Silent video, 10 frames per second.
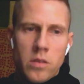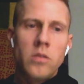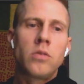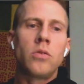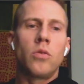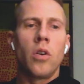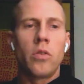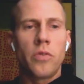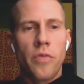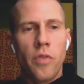
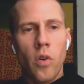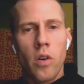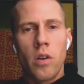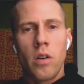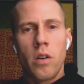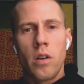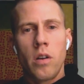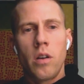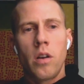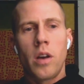Sukkot 4,
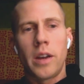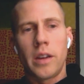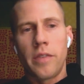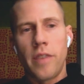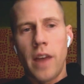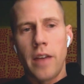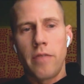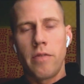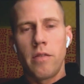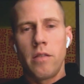Hanukkah
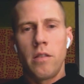5.